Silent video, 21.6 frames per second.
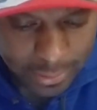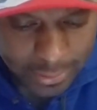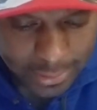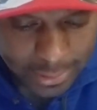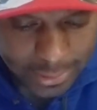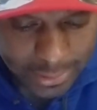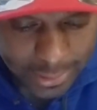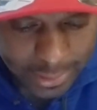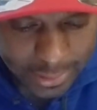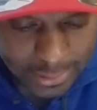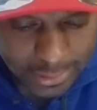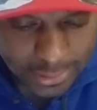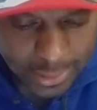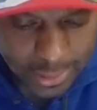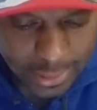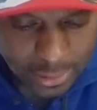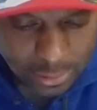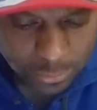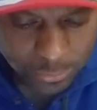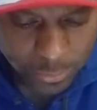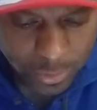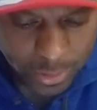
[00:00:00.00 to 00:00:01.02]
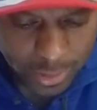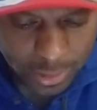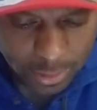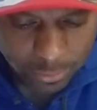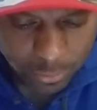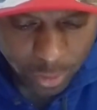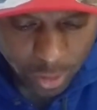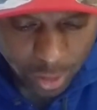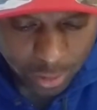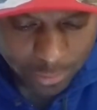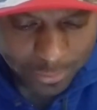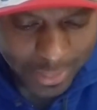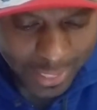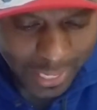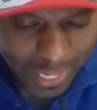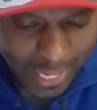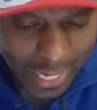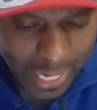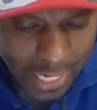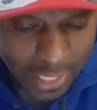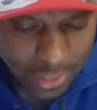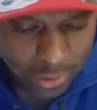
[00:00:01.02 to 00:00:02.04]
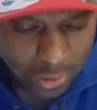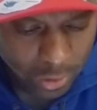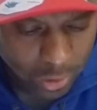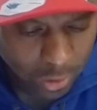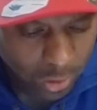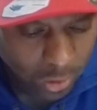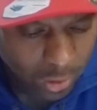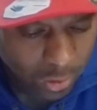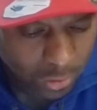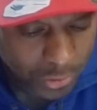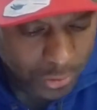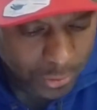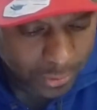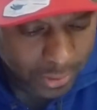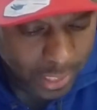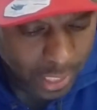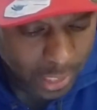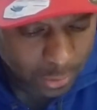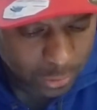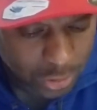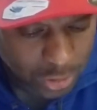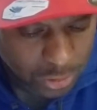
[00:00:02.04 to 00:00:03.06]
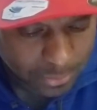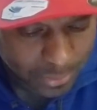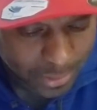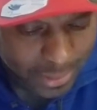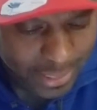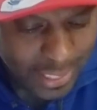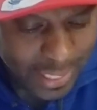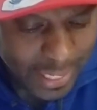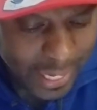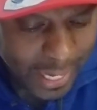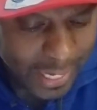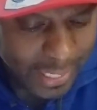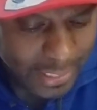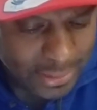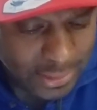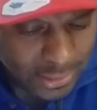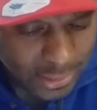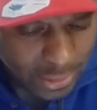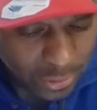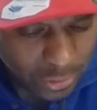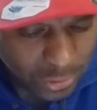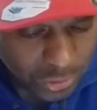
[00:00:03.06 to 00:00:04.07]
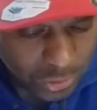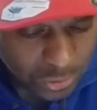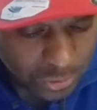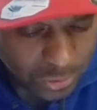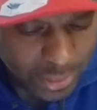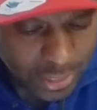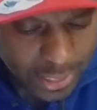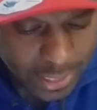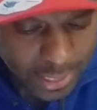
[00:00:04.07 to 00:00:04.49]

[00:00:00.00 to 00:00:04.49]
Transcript: The DNC is fully involved and all their congressmen and senators.